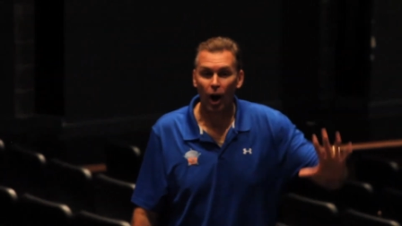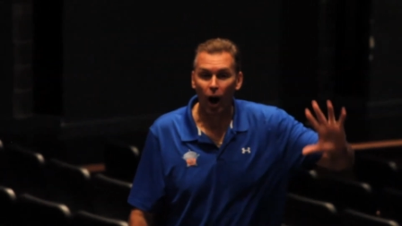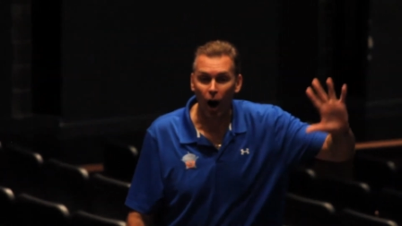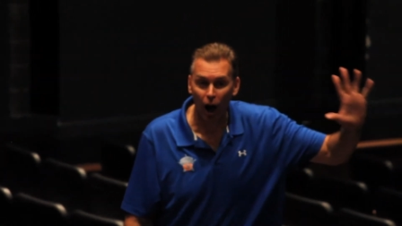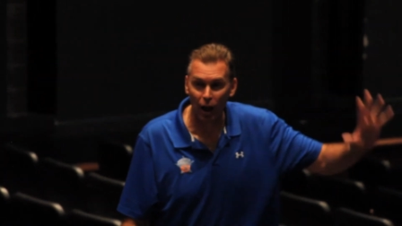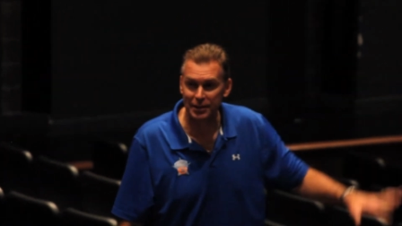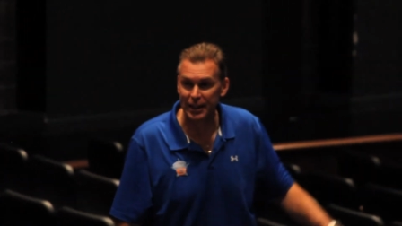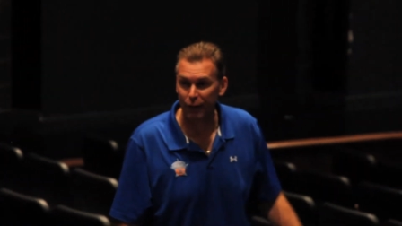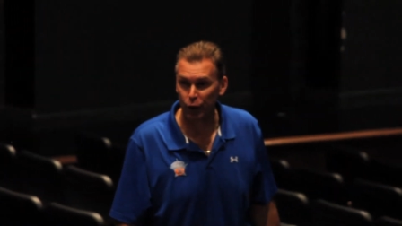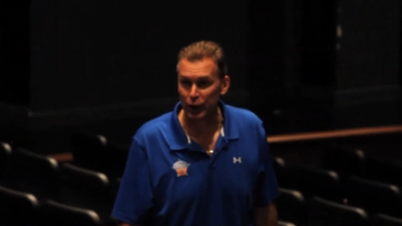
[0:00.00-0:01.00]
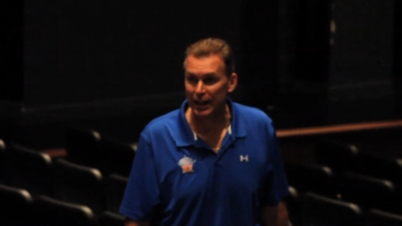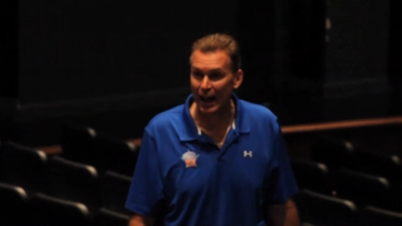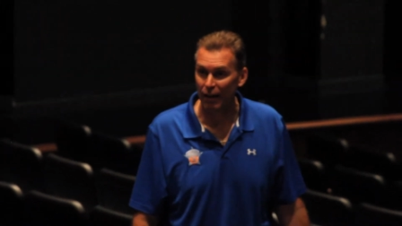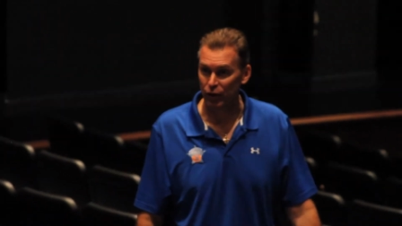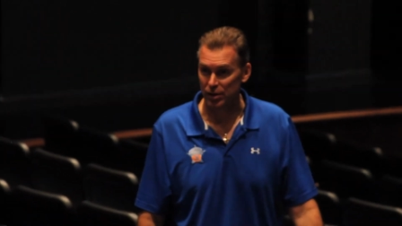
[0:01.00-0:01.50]
all different
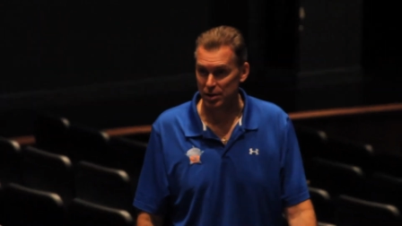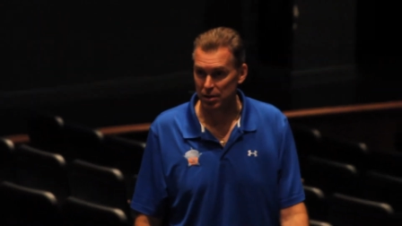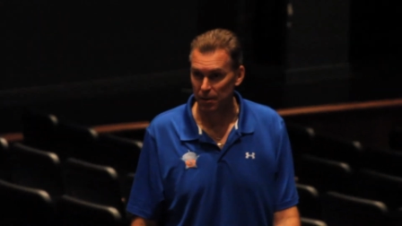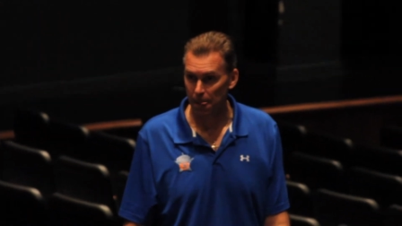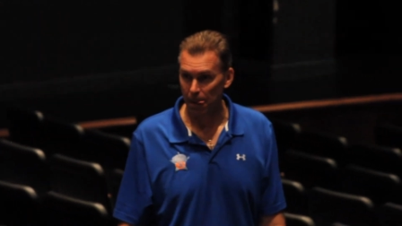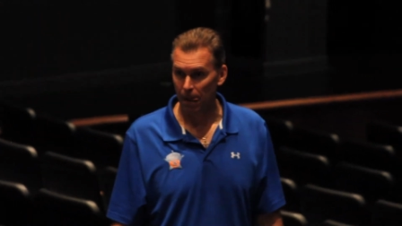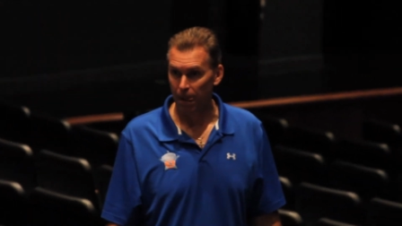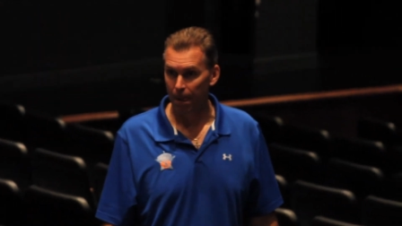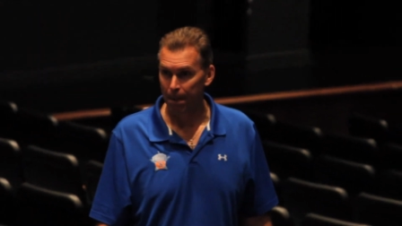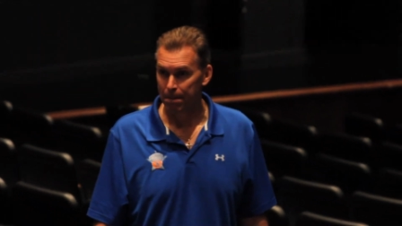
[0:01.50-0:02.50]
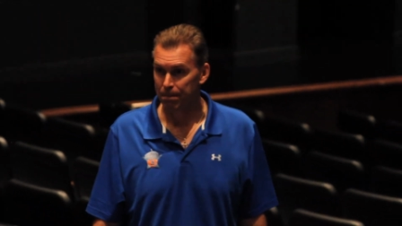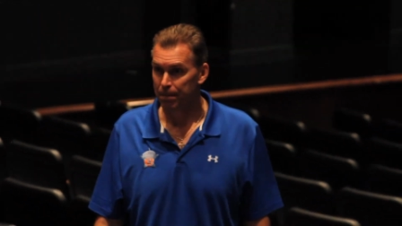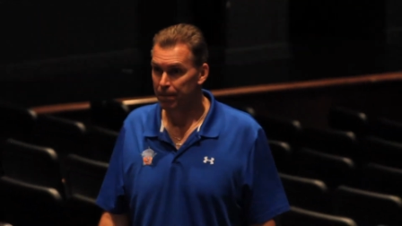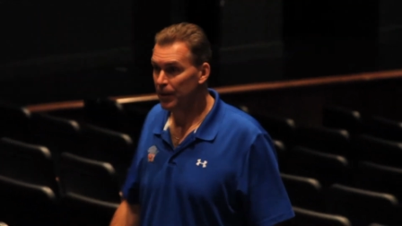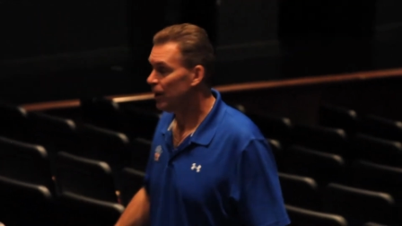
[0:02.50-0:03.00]
levels.
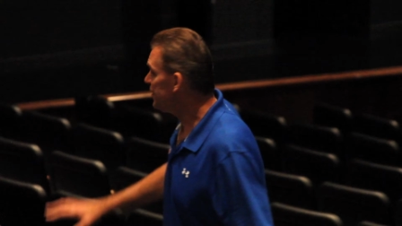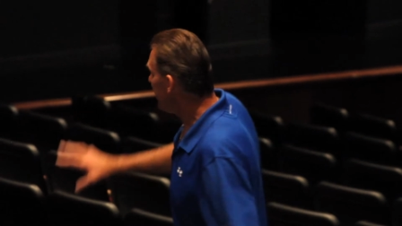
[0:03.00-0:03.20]
There's